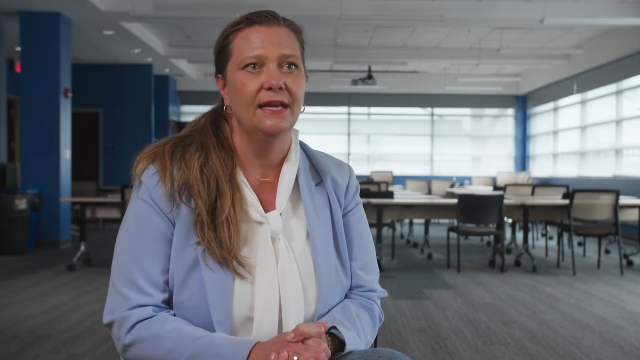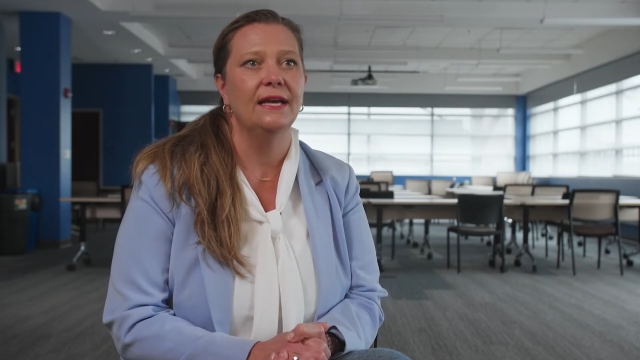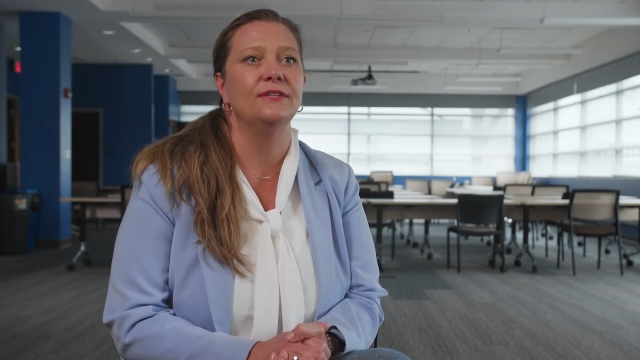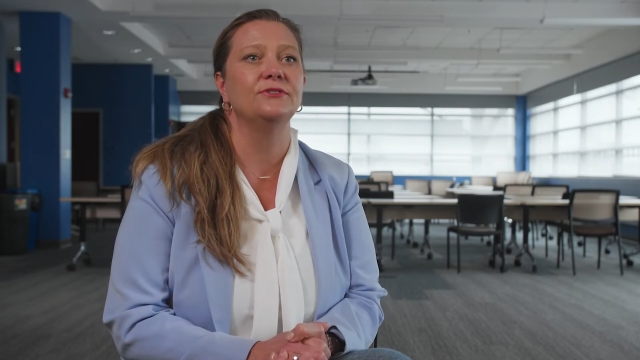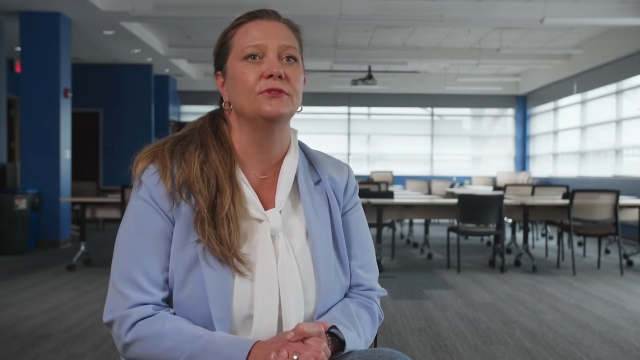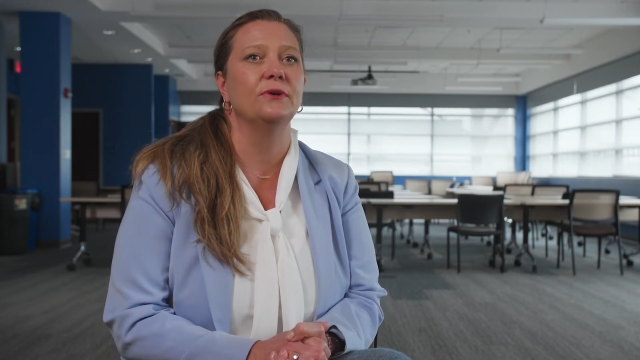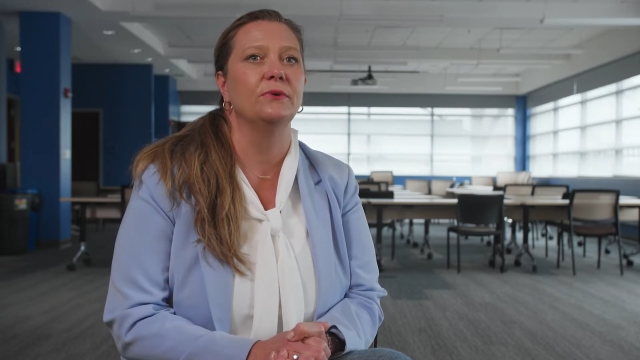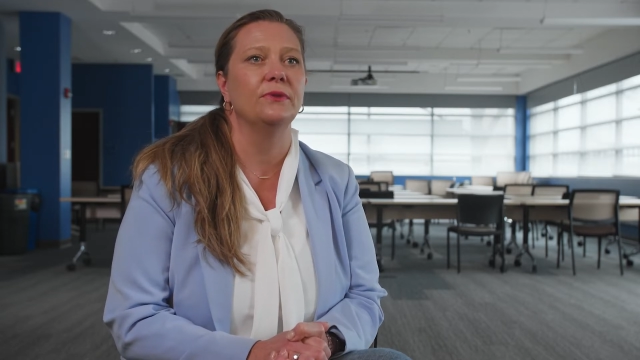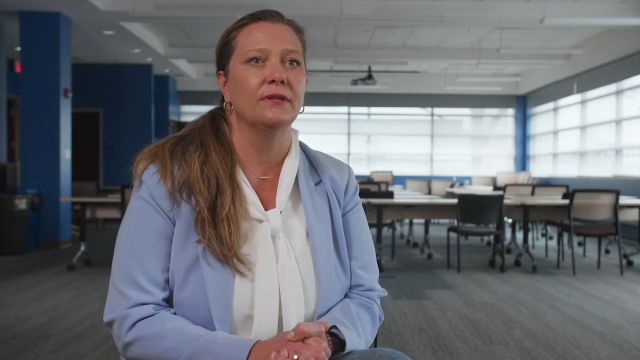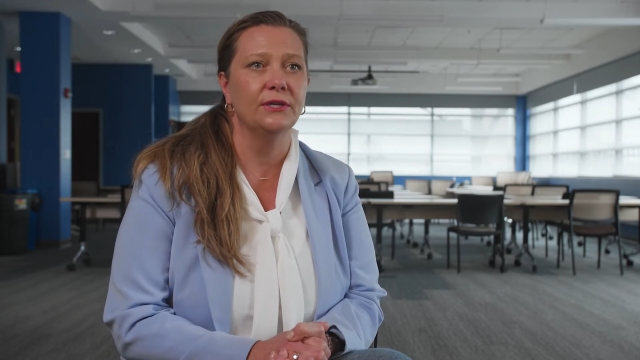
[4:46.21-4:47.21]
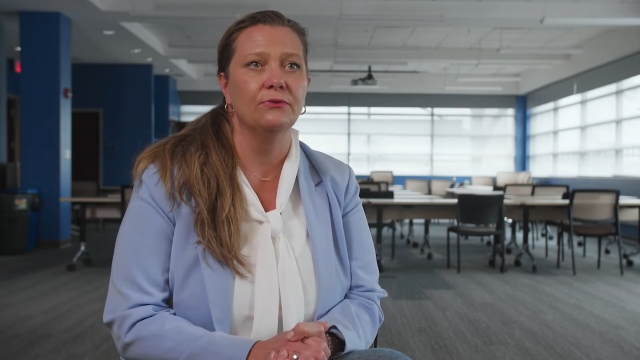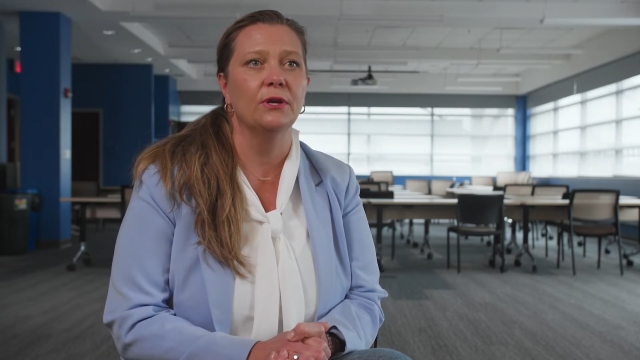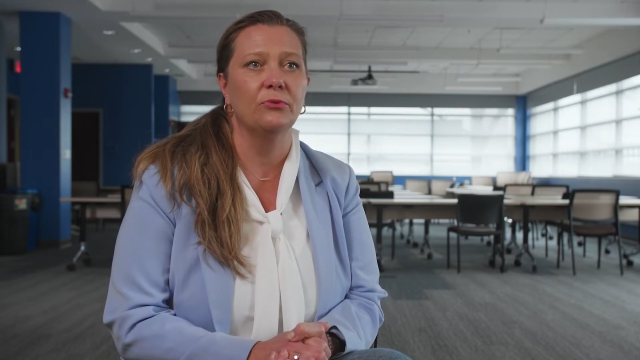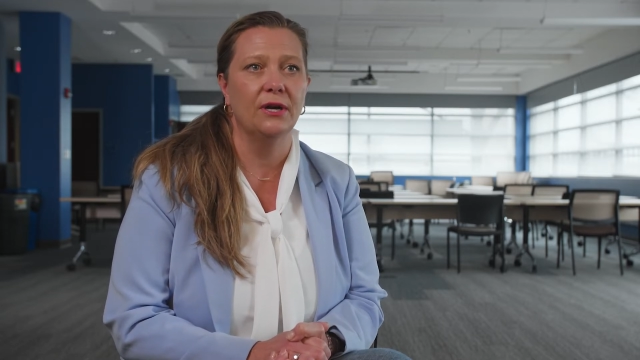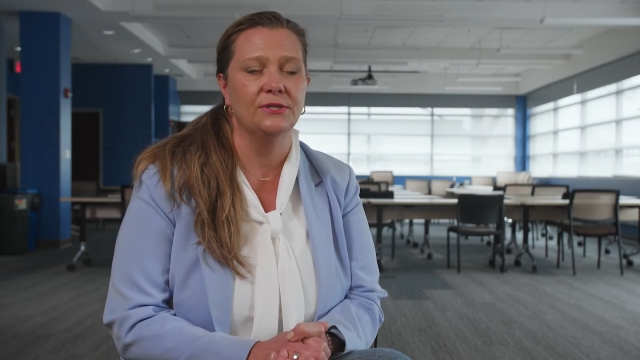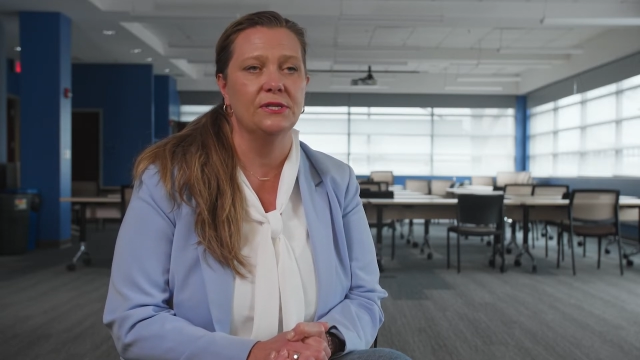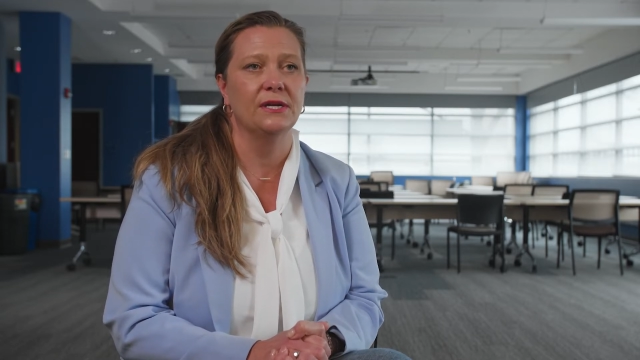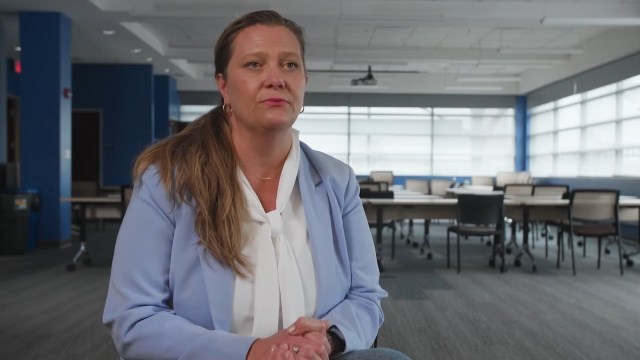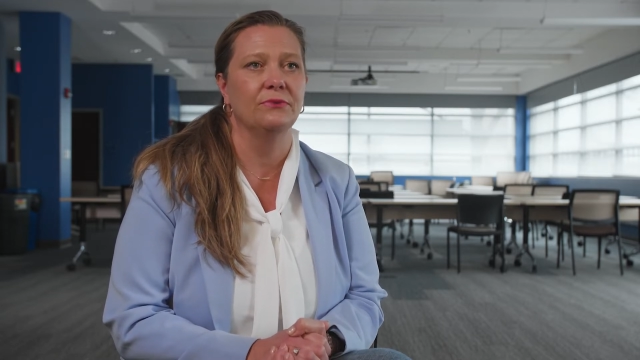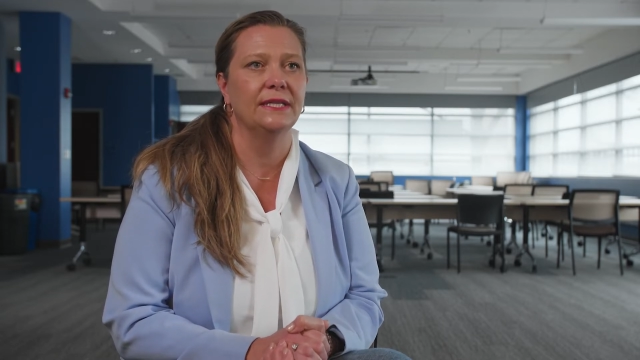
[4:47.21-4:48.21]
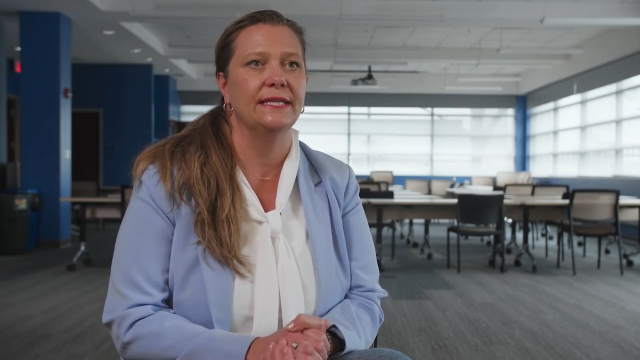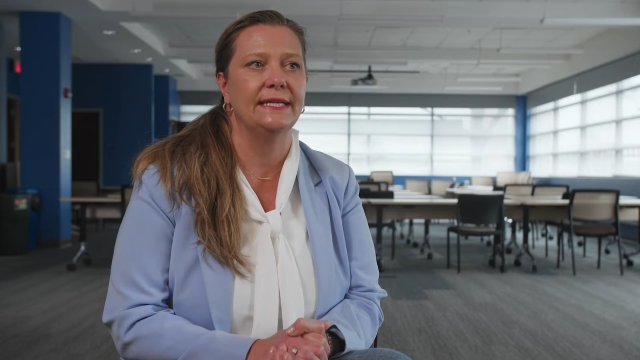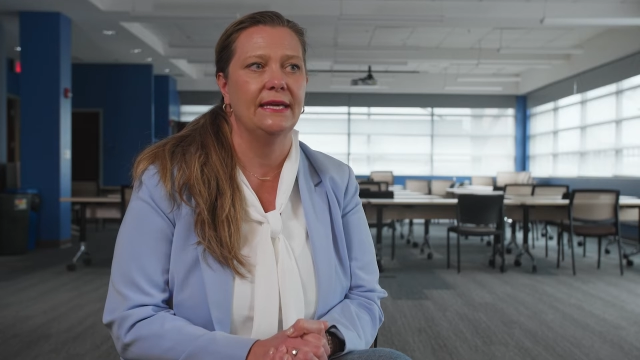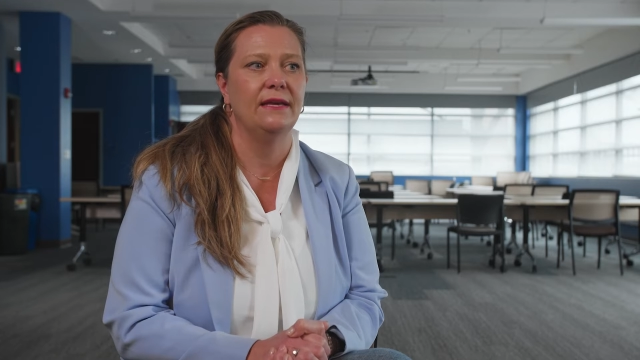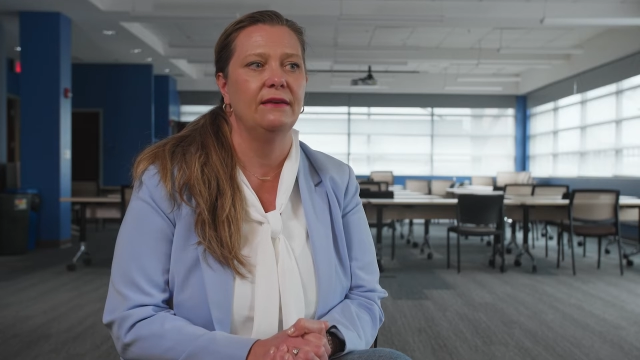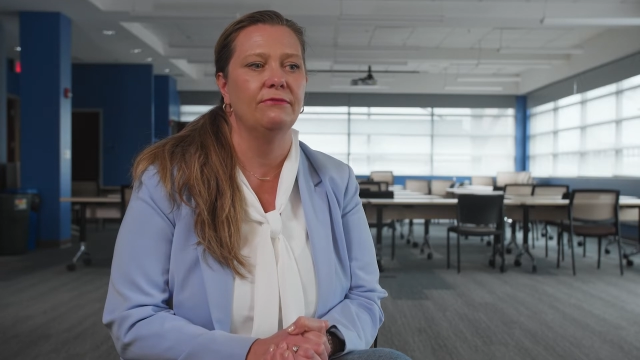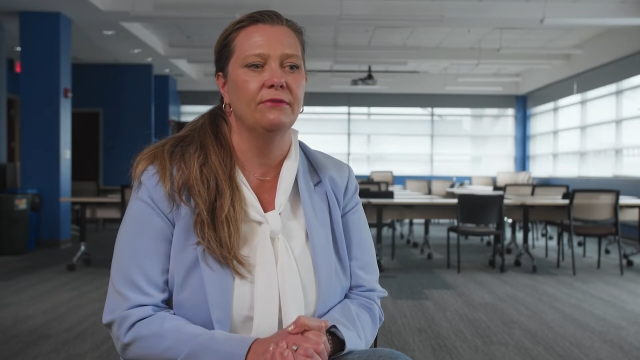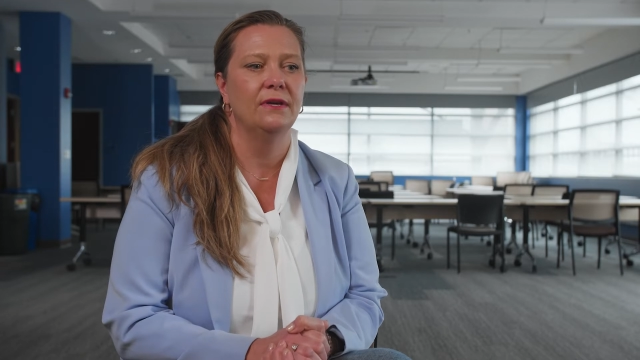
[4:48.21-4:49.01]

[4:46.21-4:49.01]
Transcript: And so the Lick Run project really gave,